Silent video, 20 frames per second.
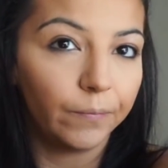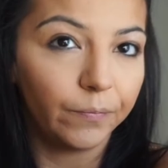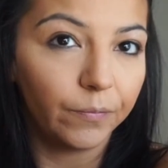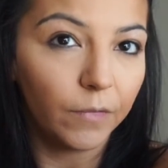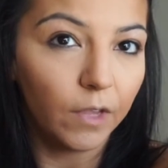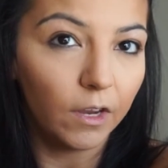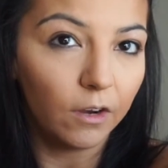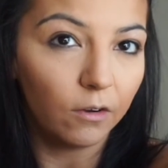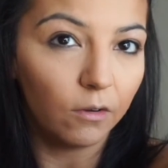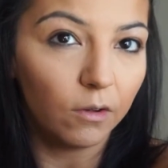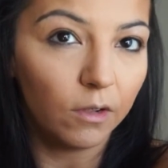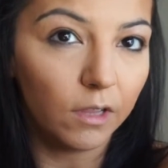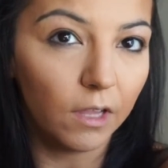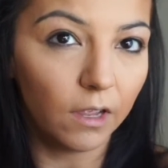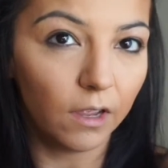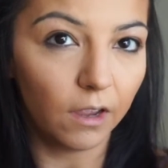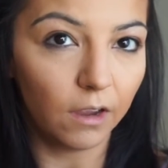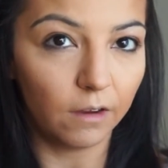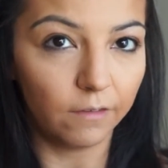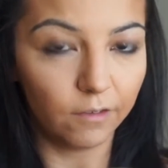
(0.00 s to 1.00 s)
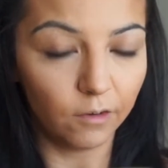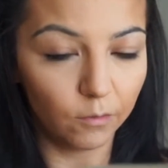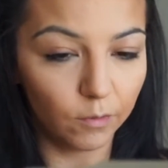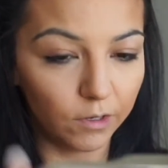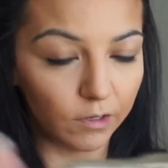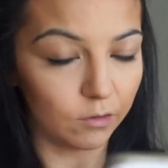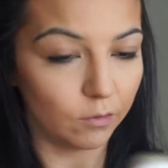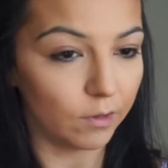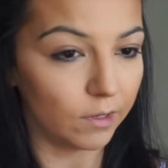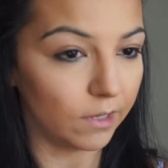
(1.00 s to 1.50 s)
I know
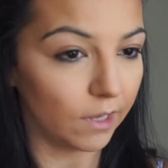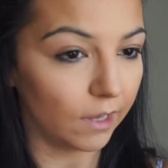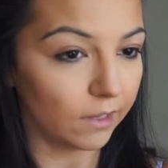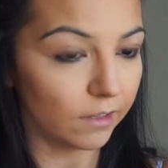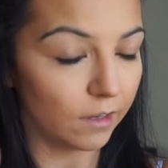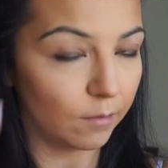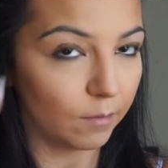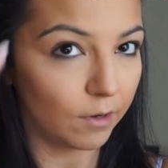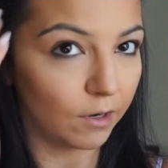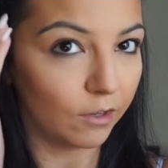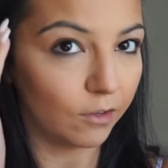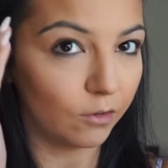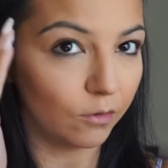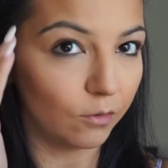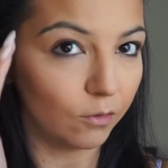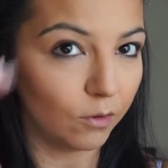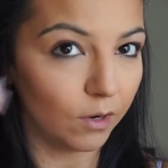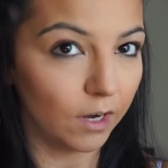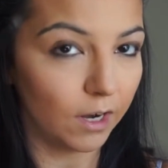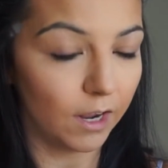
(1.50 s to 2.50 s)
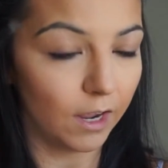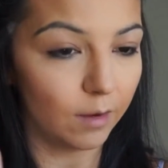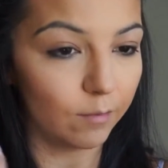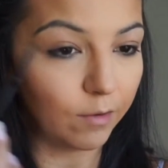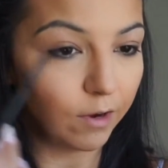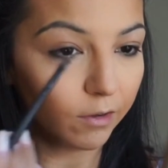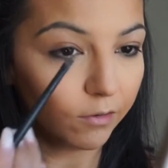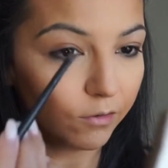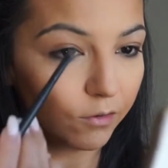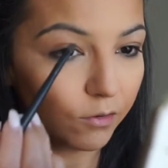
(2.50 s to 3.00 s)
everyone's always asking me to do an
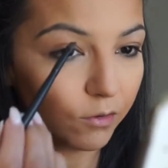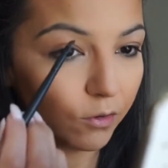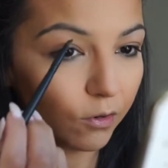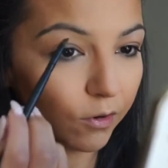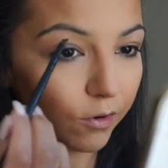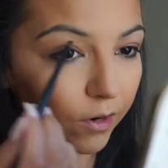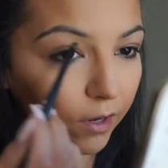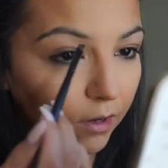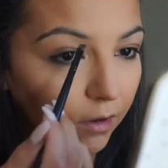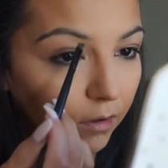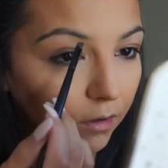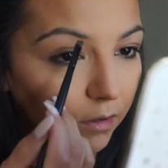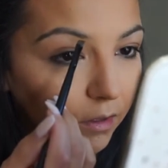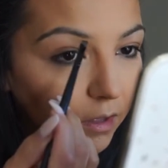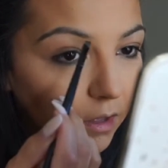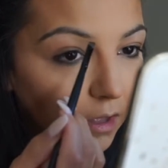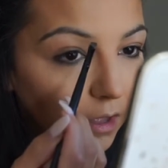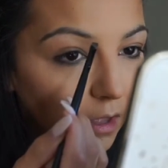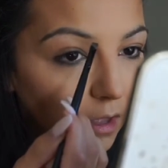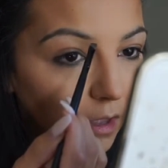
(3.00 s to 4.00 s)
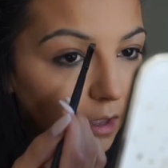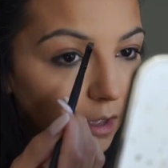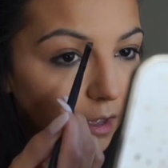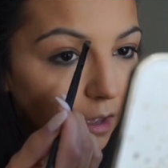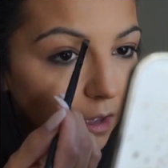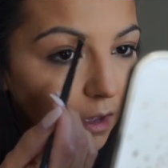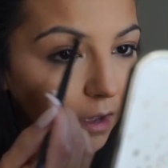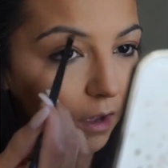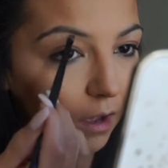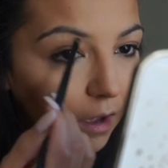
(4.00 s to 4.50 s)
eyebrow tutorial.
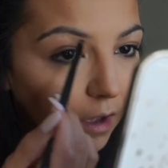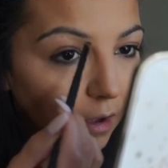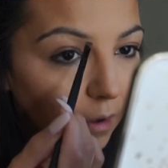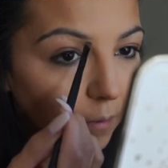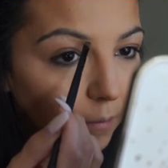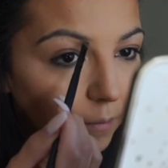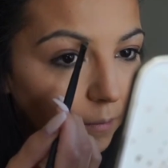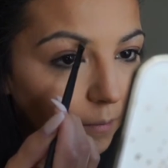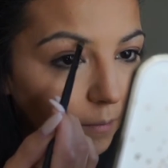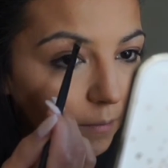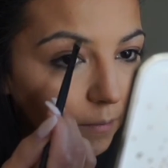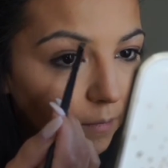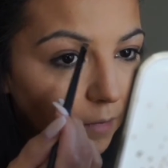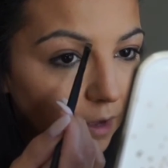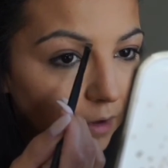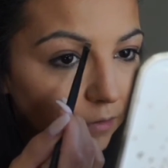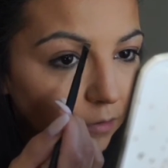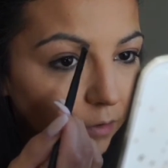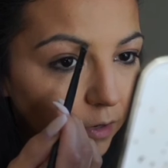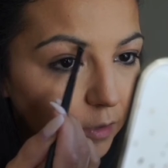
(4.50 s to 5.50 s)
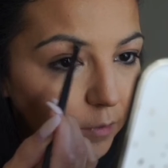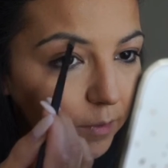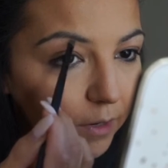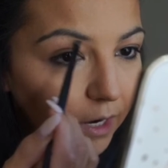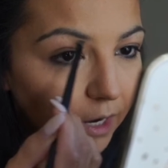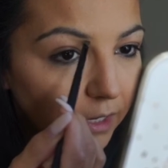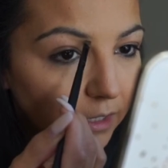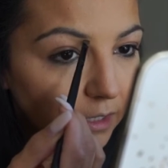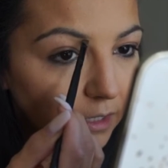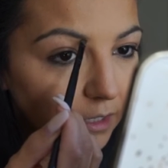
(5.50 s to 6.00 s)
I've always been
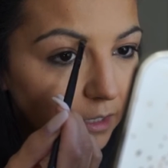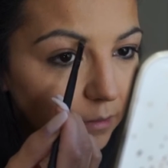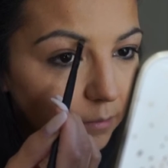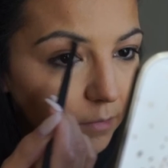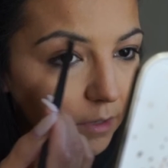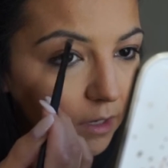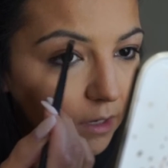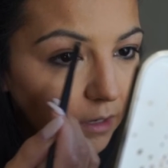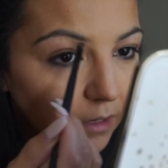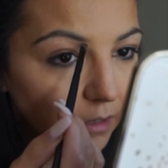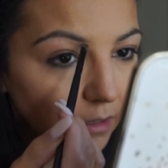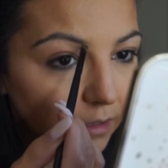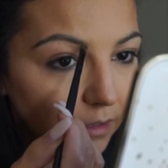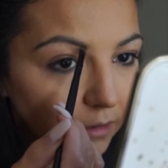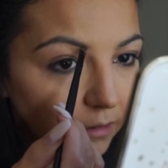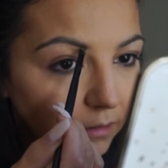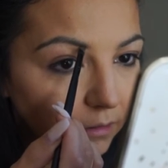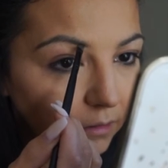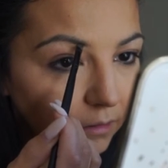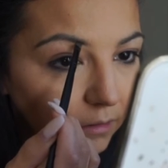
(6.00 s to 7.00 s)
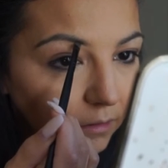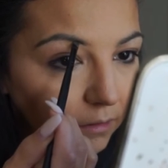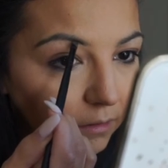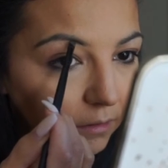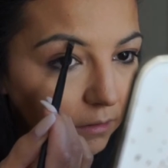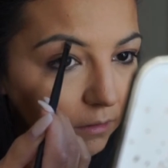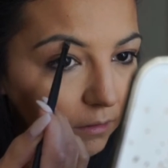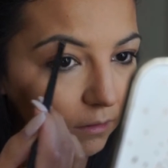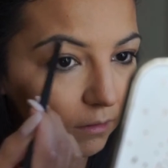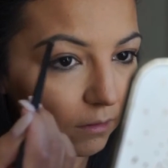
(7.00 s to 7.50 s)
hesitant because
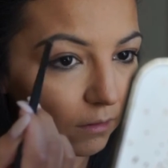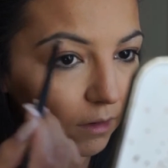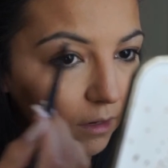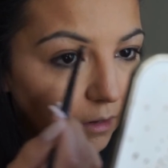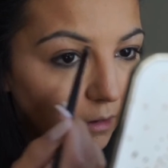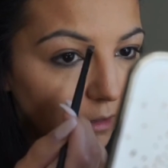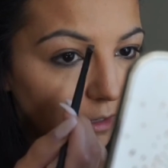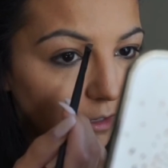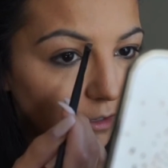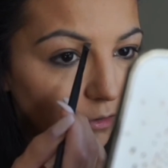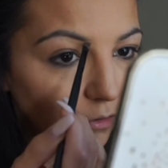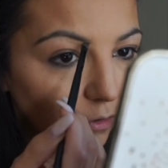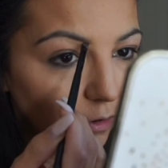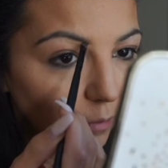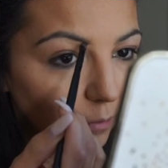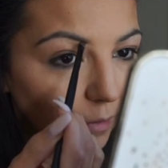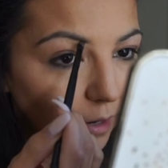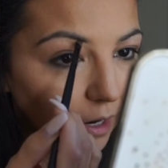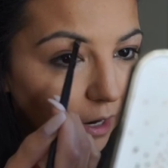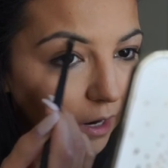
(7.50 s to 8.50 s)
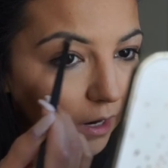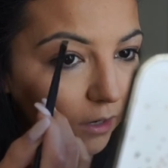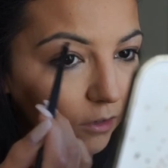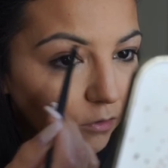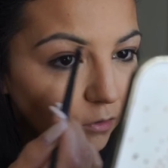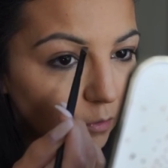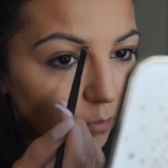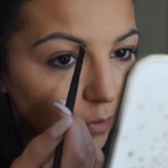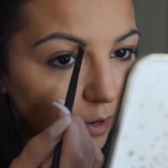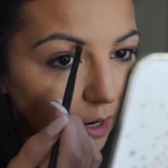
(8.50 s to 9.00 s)
I don't like showing my
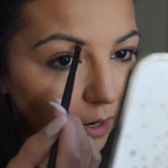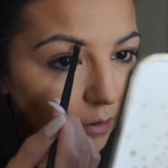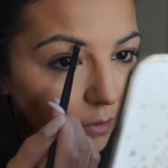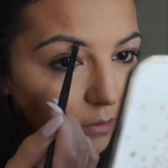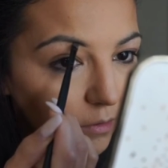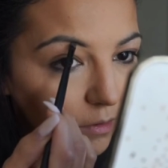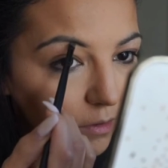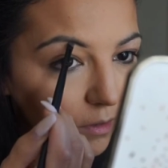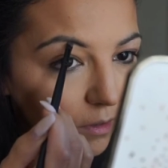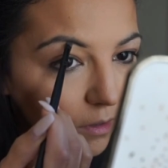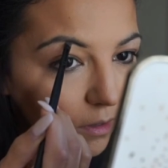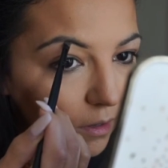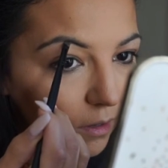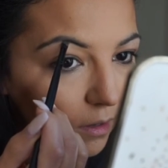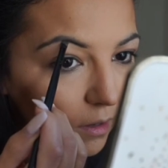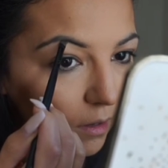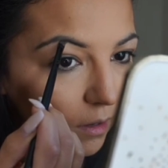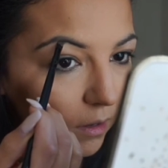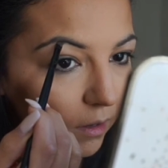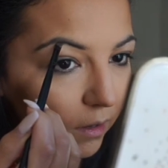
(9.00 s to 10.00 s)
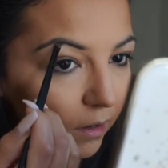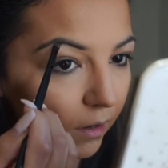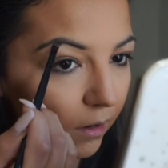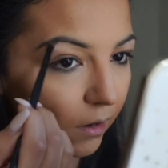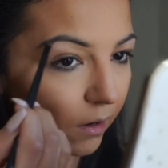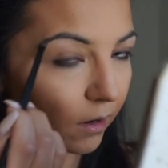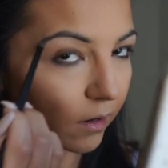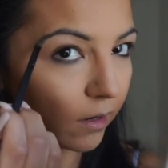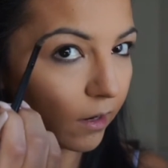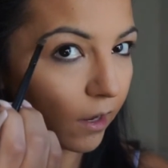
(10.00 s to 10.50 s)
actual brows
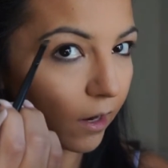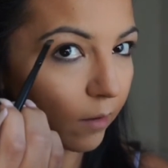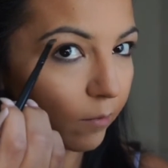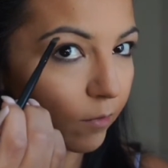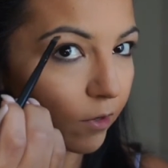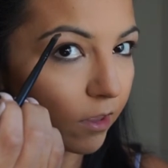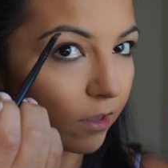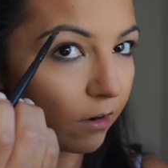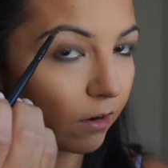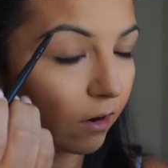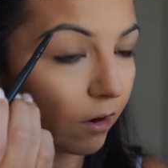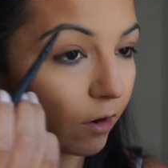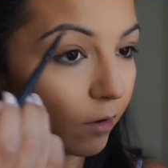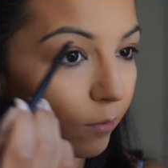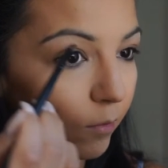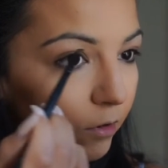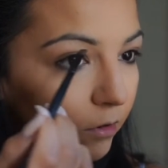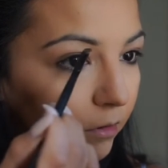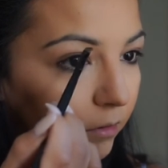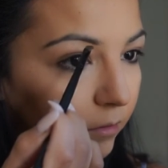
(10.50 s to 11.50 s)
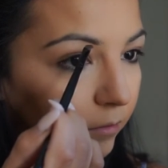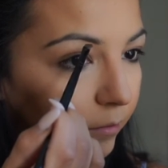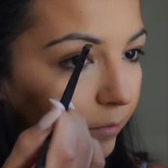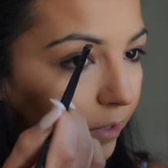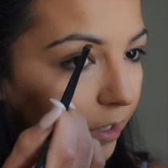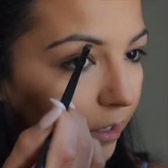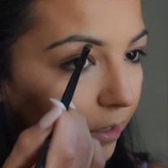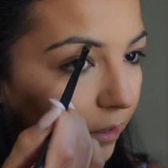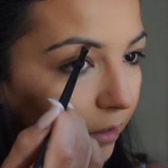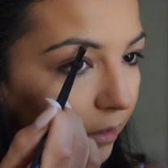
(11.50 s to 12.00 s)
on camera. They're horrible,
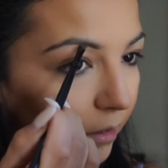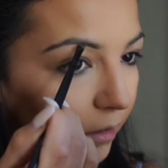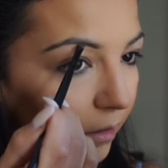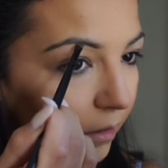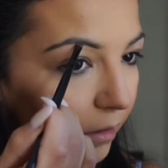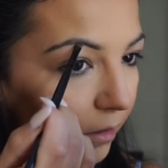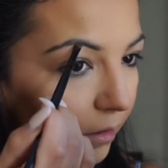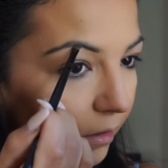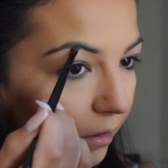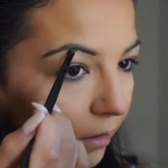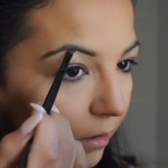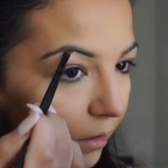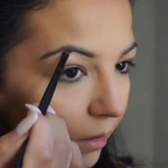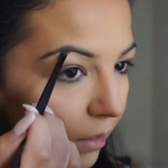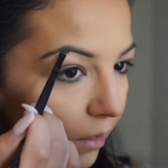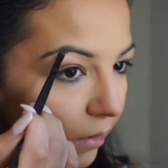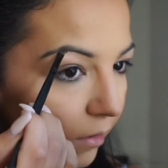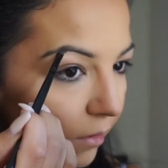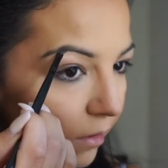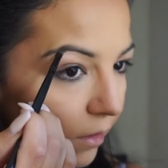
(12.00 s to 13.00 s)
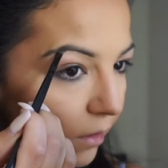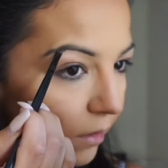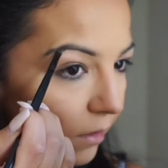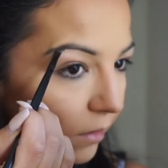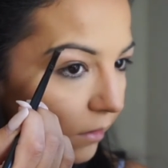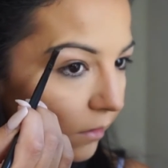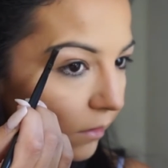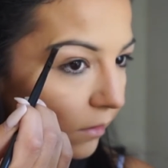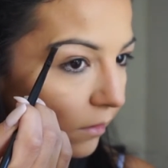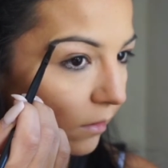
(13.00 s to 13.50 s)
but here it
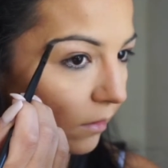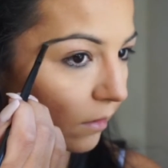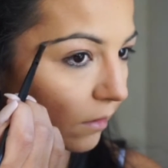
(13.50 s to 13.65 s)
is.